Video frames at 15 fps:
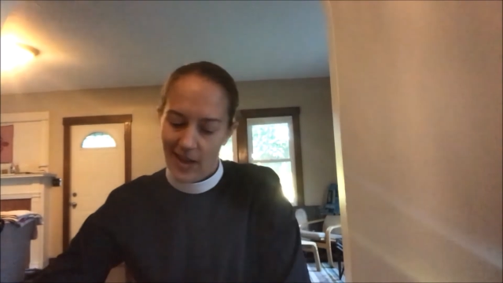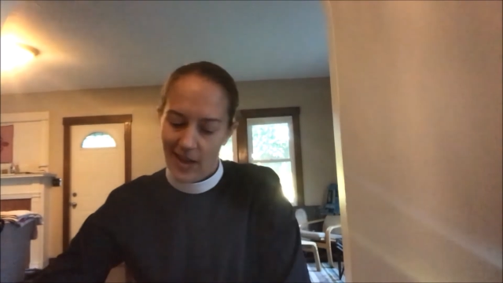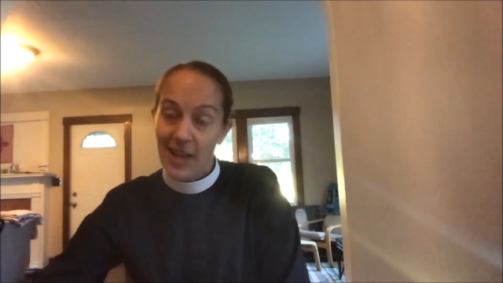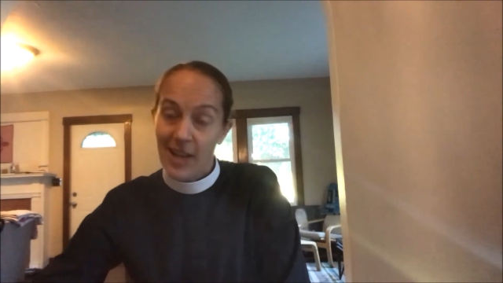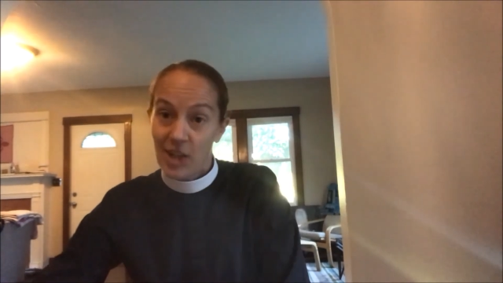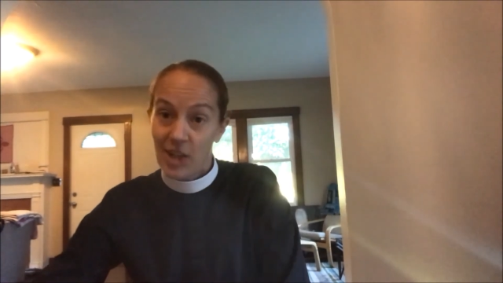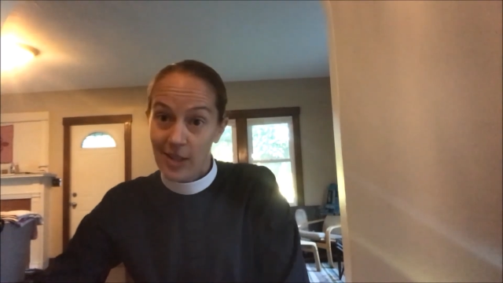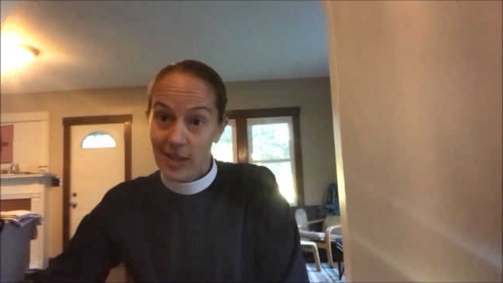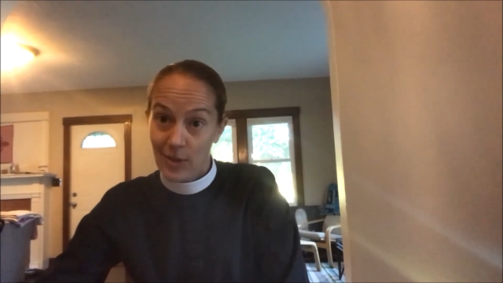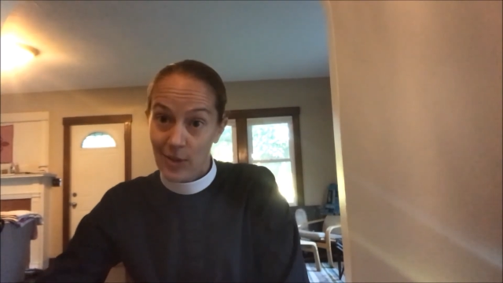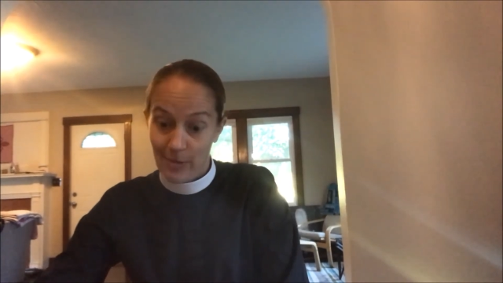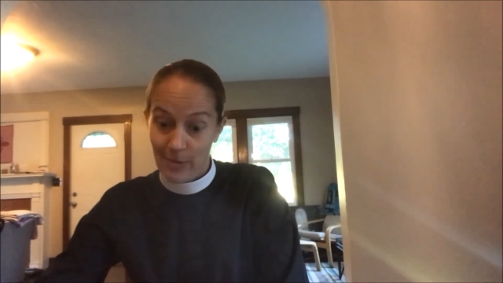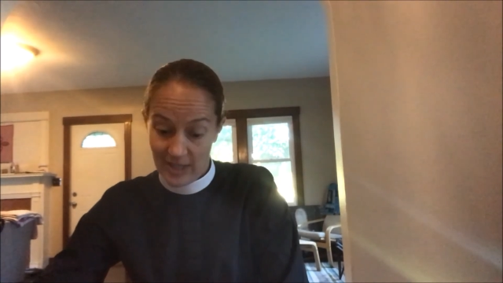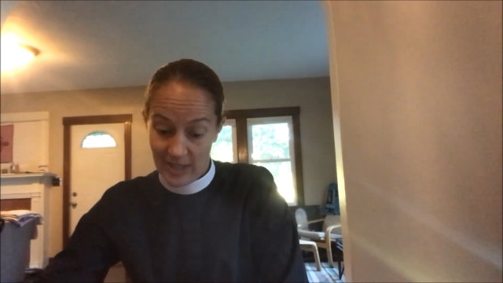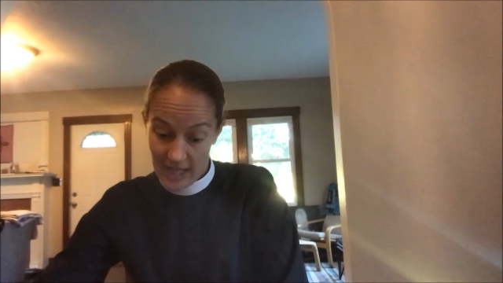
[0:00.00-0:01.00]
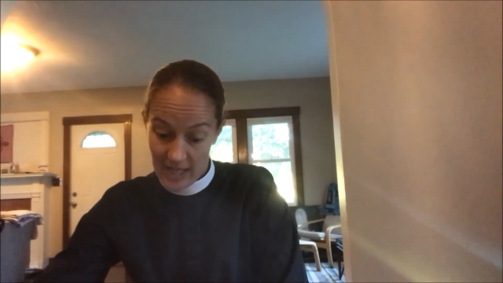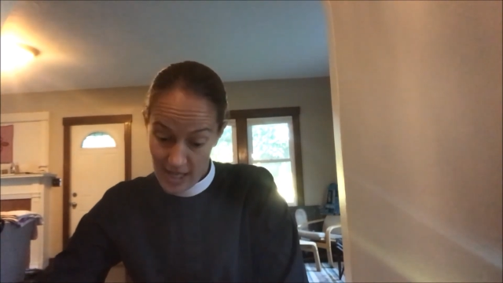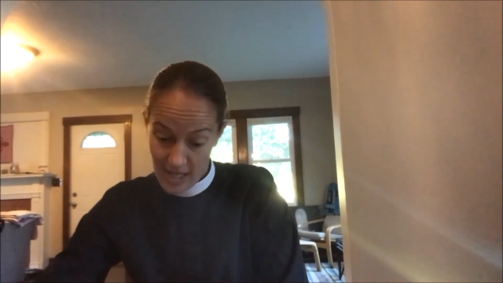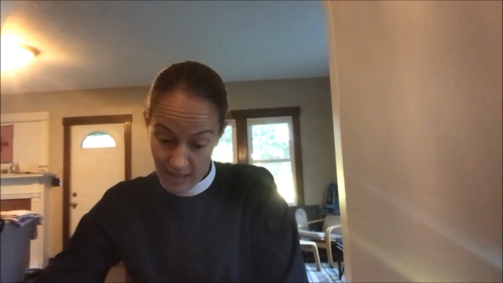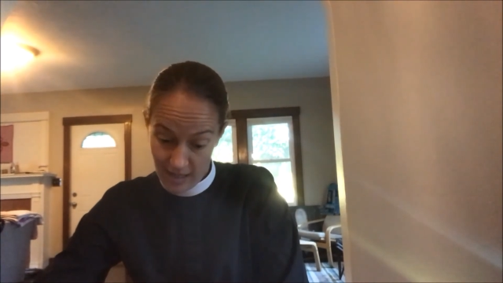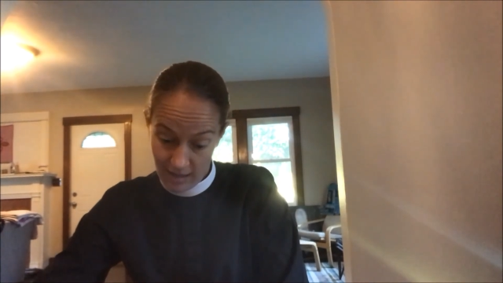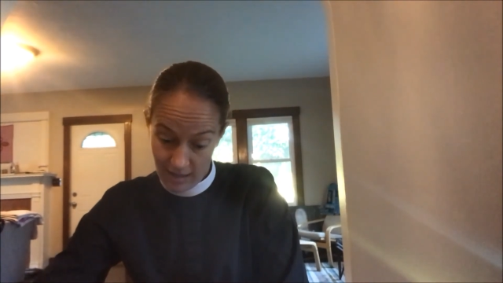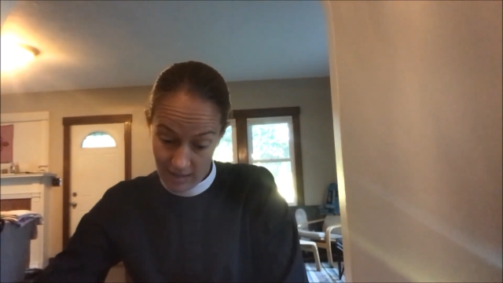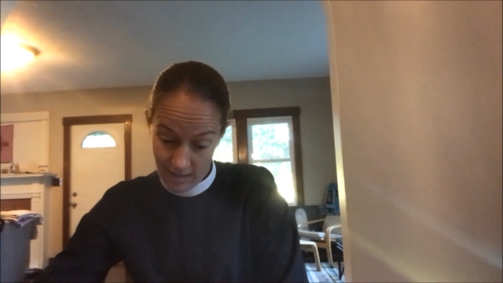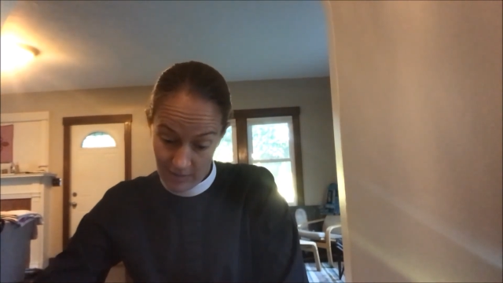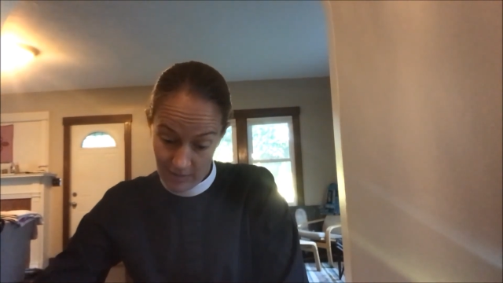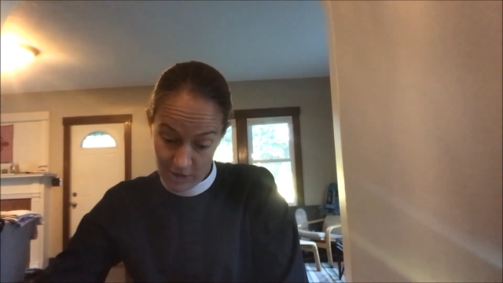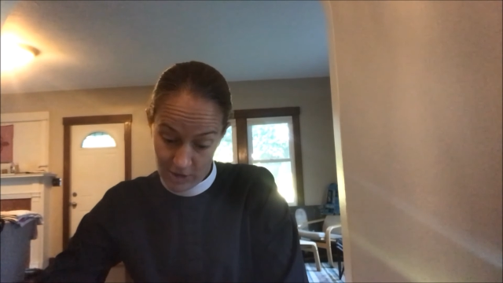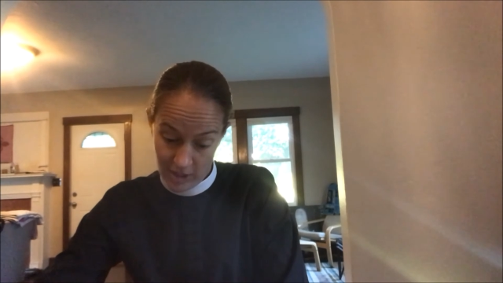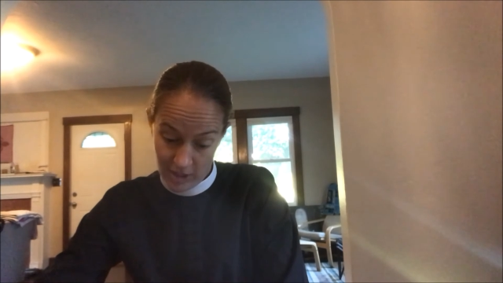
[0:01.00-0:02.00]
I had chickens when I was a kid.
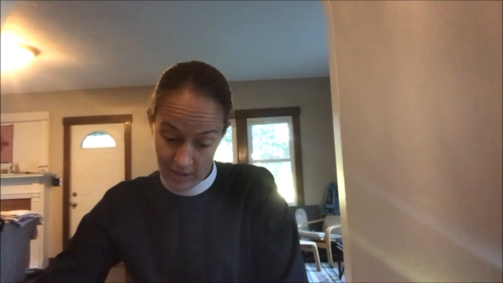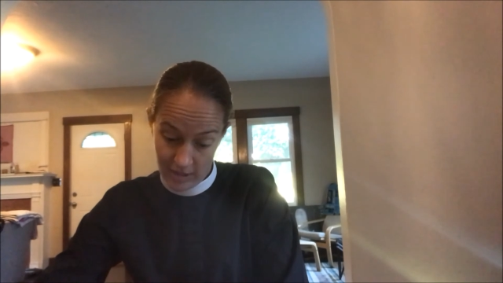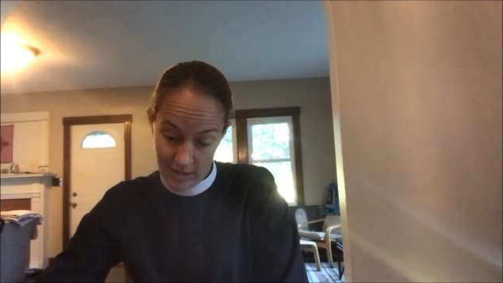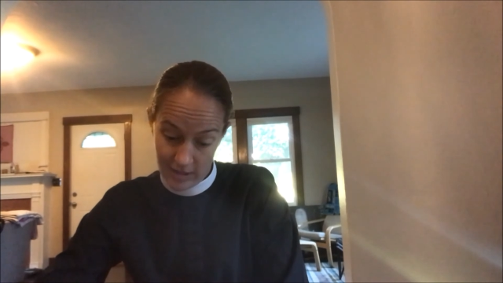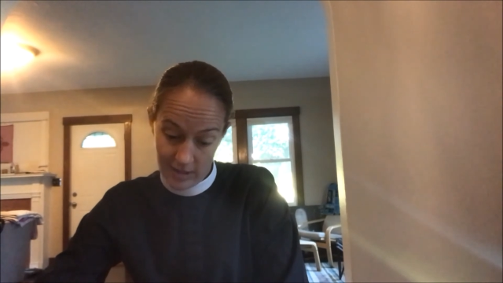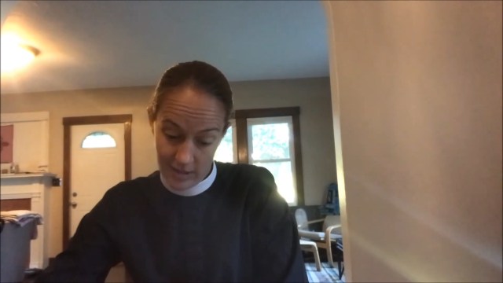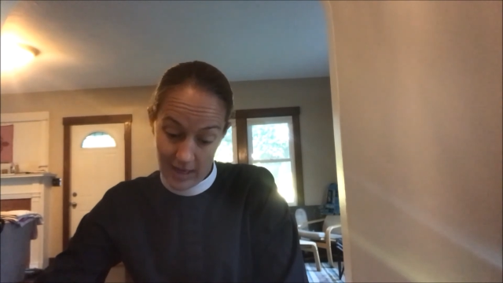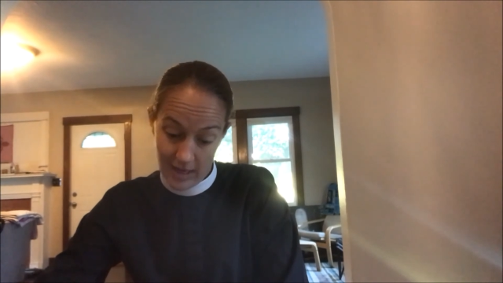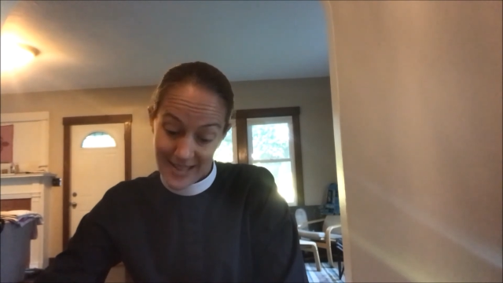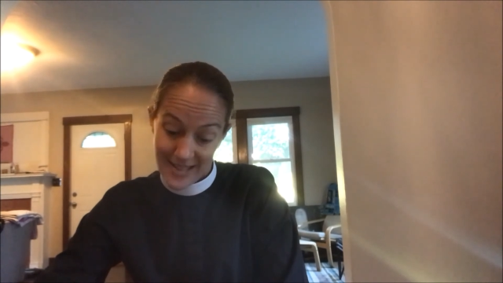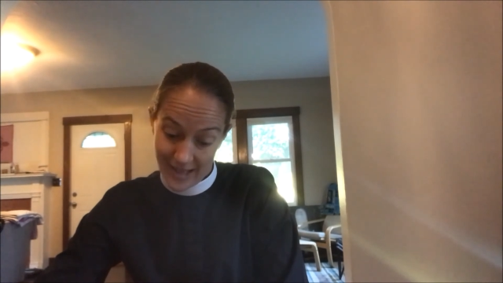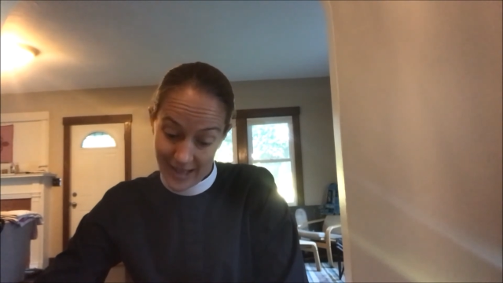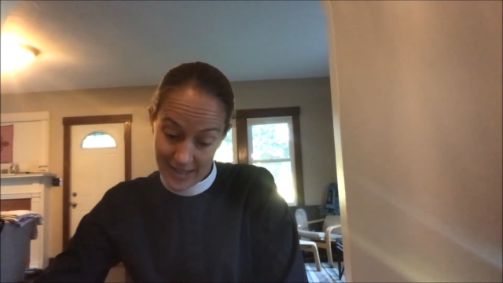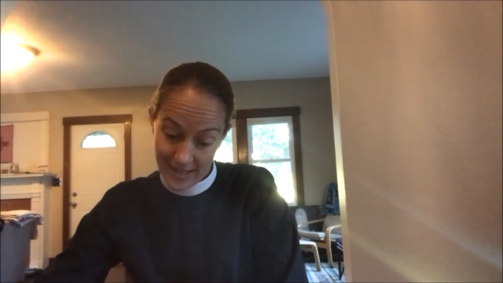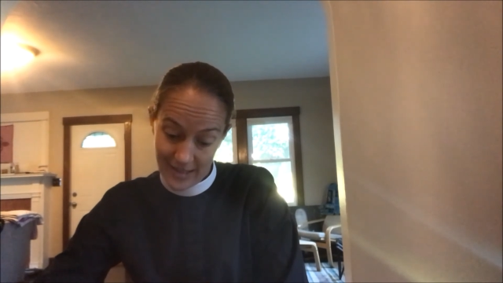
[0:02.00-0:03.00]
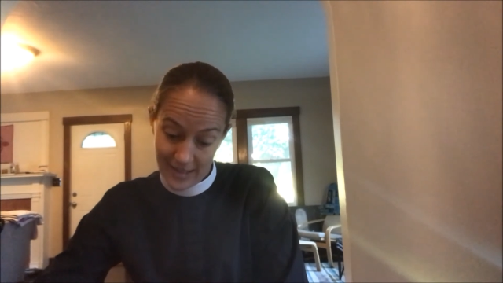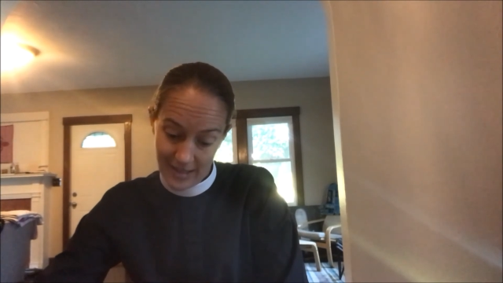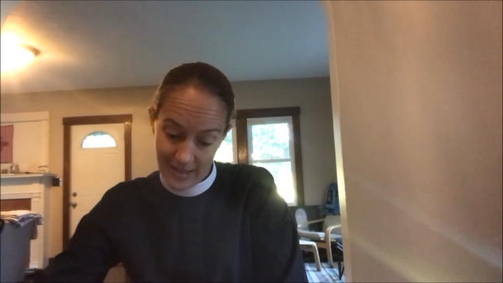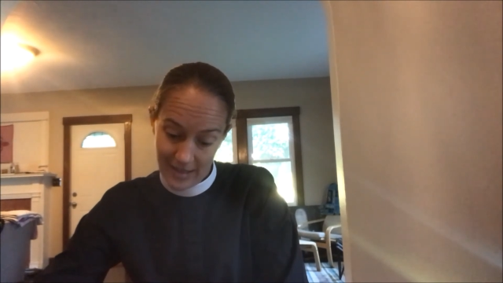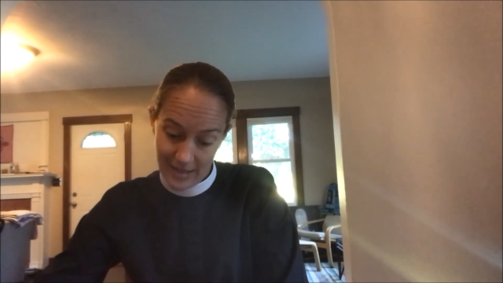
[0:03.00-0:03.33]
We had chickens and ducks.